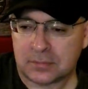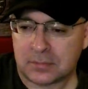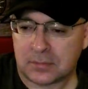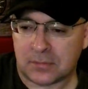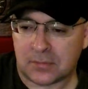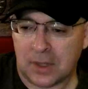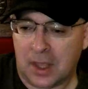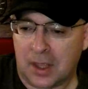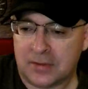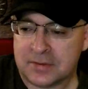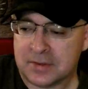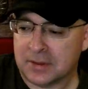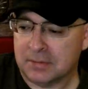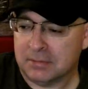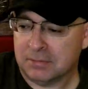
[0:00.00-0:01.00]
I said,
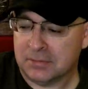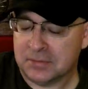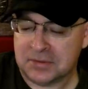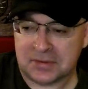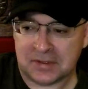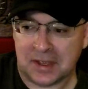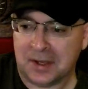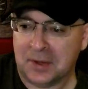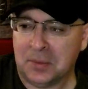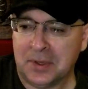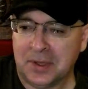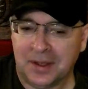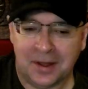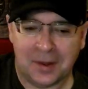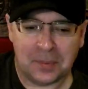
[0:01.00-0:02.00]
"Sign me
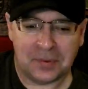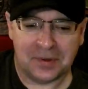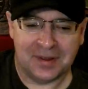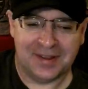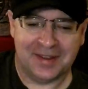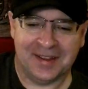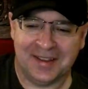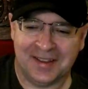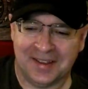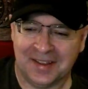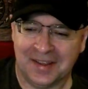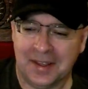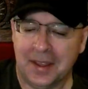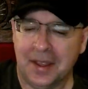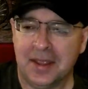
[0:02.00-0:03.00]
up."
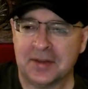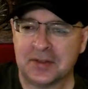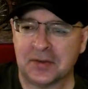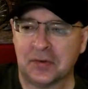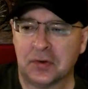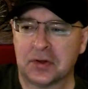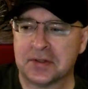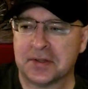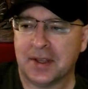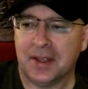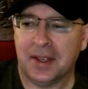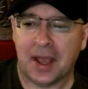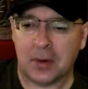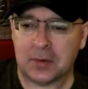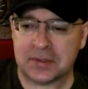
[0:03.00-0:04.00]
So of course I was
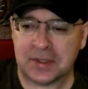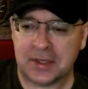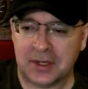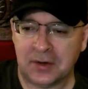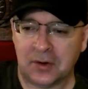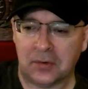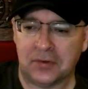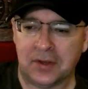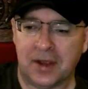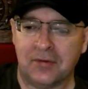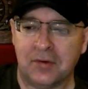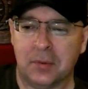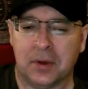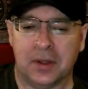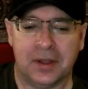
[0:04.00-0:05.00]
the hero to
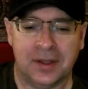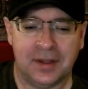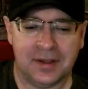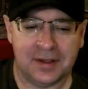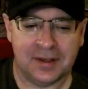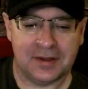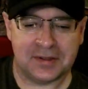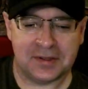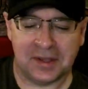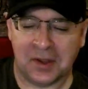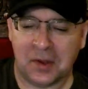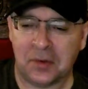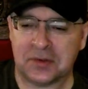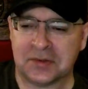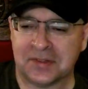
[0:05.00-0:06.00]
everybody because like, oh, it's
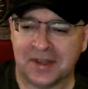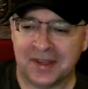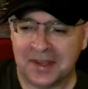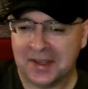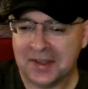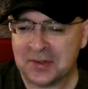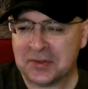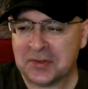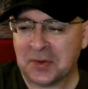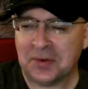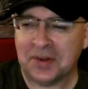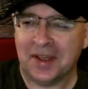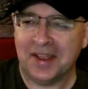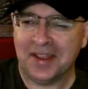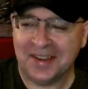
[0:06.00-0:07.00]
so
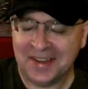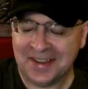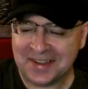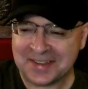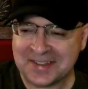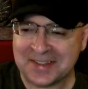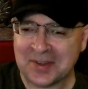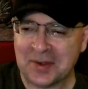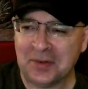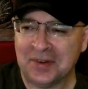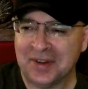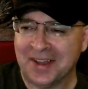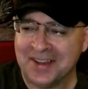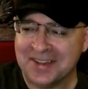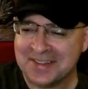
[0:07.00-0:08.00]
it's so
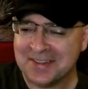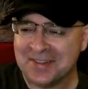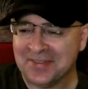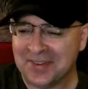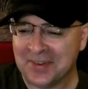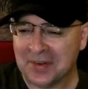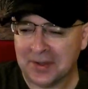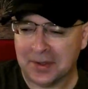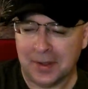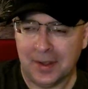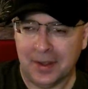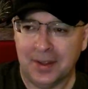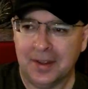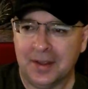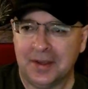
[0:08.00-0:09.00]
nice of you to,
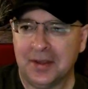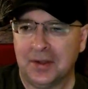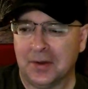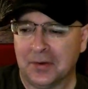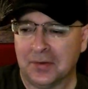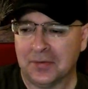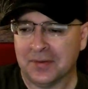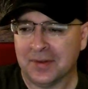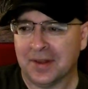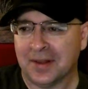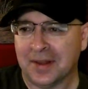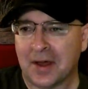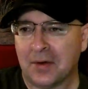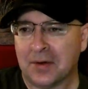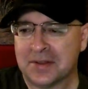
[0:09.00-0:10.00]
allow
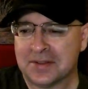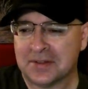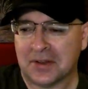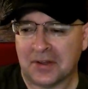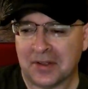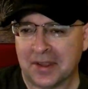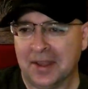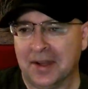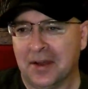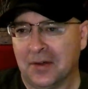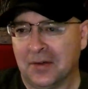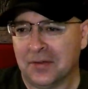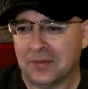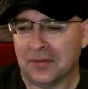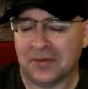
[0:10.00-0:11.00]
us to all get out
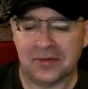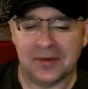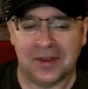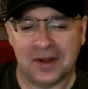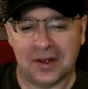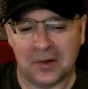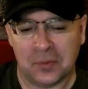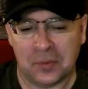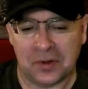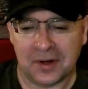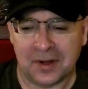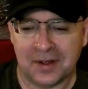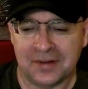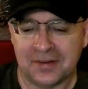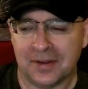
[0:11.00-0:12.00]
of work on
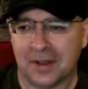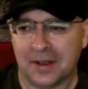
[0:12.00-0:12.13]
time,